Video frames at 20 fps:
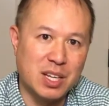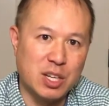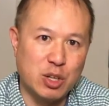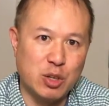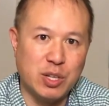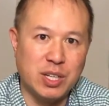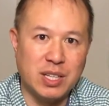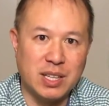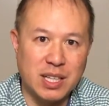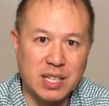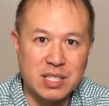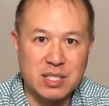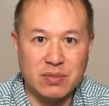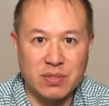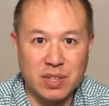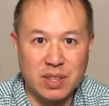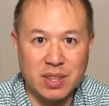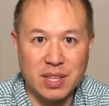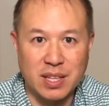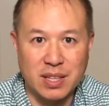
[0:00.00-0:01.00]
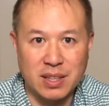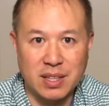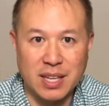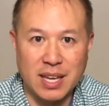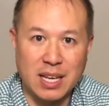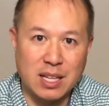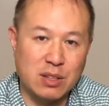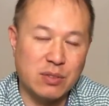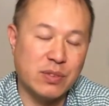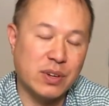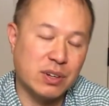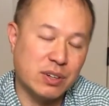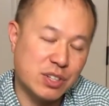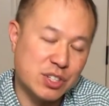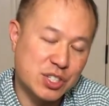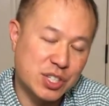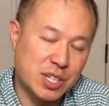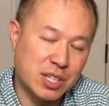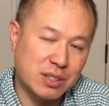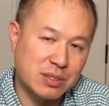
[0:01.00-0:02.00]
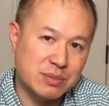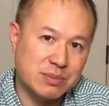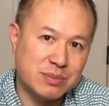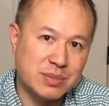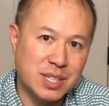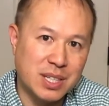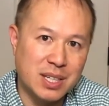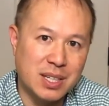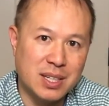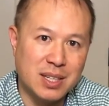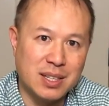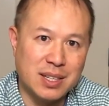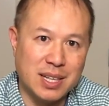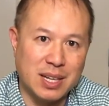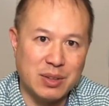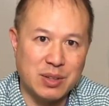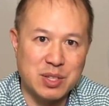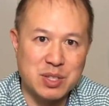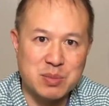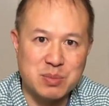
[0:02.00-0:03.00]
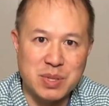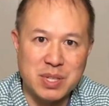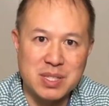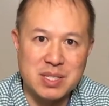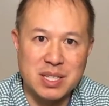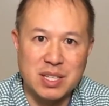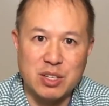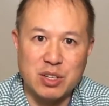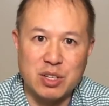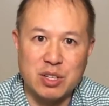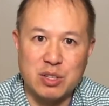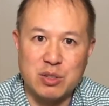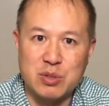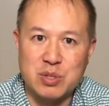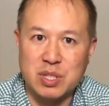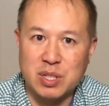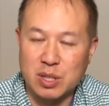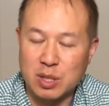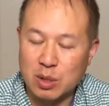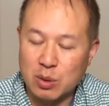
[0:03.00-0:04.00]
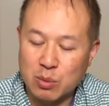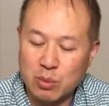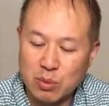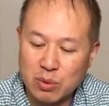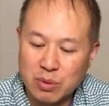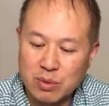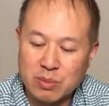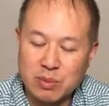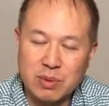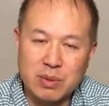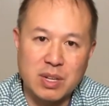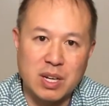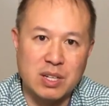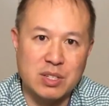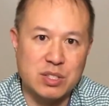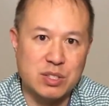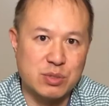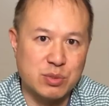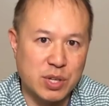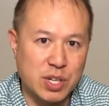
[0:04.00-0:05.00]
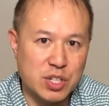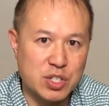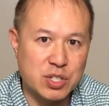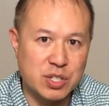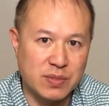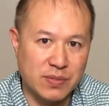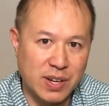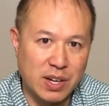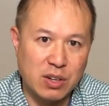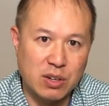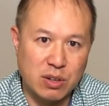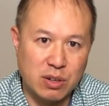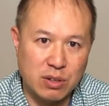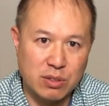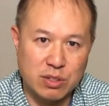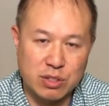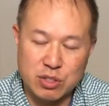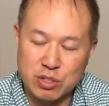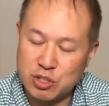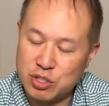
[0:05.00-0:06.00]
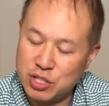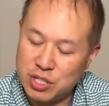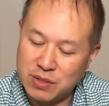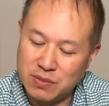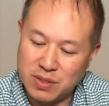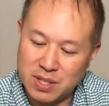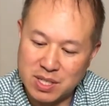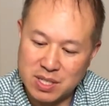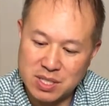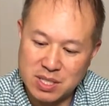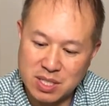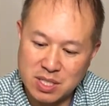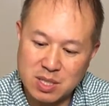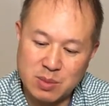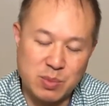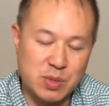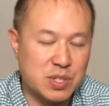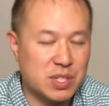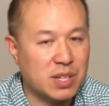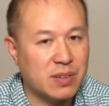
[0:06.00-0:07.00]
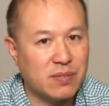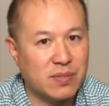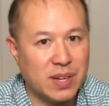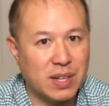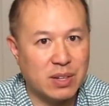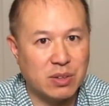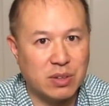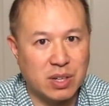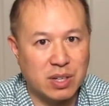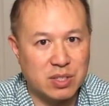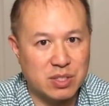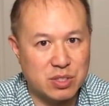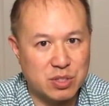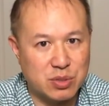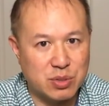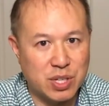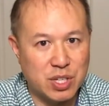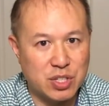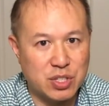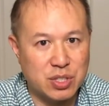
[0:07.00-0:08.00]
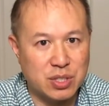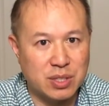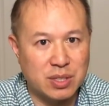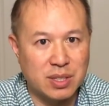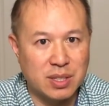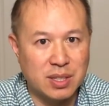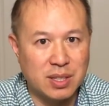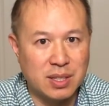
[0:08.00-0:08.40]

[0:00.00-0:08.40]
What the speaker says: you need less of it than the aloe vera gel. Now, this means that you can use a lower concentration of alcohol to achieve the 60% final concentration.